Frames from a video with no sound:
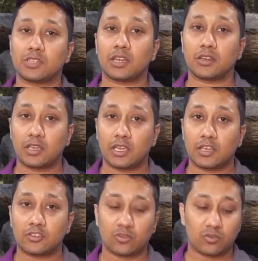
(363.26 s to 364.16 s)
stat.
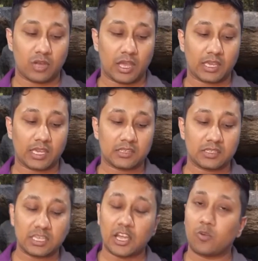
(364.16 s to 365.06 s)
So I can
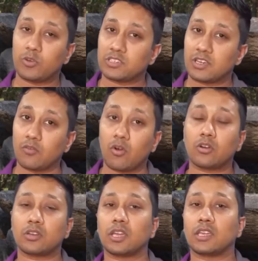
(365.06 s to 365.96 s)
see how much I
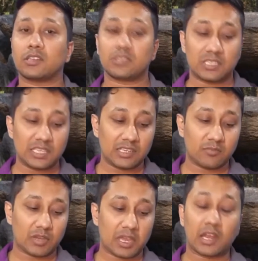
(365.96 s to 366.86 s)
walked, I can
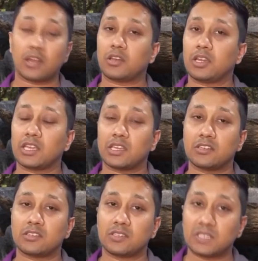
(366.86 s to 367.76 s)
see my heart rate, I
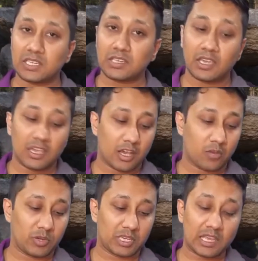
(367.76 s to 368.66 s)
can see
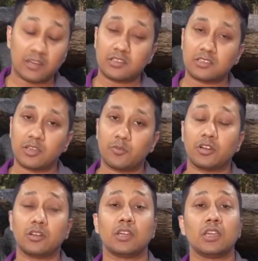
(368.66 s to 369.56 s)
how many calories I
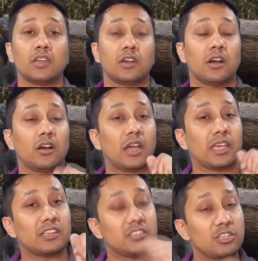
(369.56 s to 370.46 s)
burned,
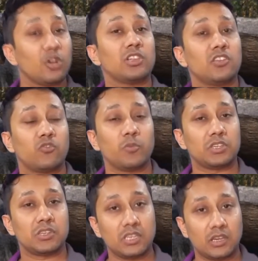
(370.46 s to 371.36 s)
I can see all the
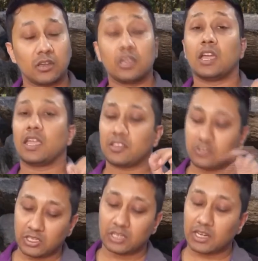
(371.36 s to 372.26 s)
information here. I
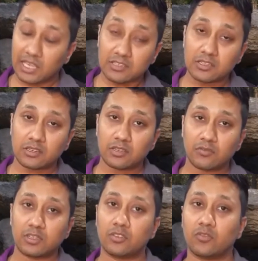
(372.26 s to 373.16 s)
can synchronize it
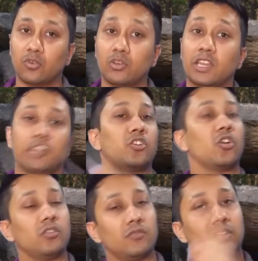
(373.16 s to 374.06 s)
with the phone later
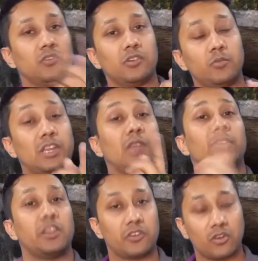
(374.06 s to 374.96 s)
on, with the Fitbit app
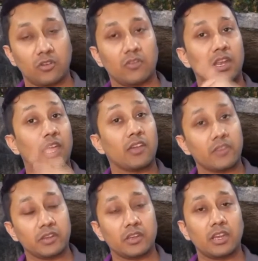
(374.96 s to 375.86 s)
later on when I have
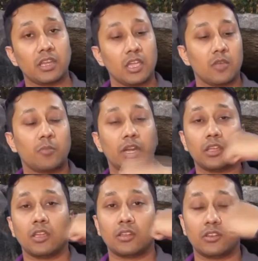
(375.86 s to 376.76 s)
internet,
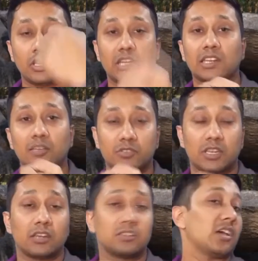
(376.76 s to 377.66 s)
but the real-time
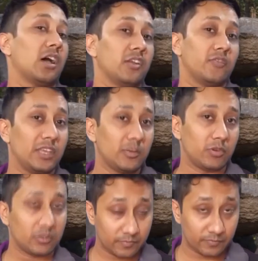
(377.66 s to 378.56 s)
stats are available.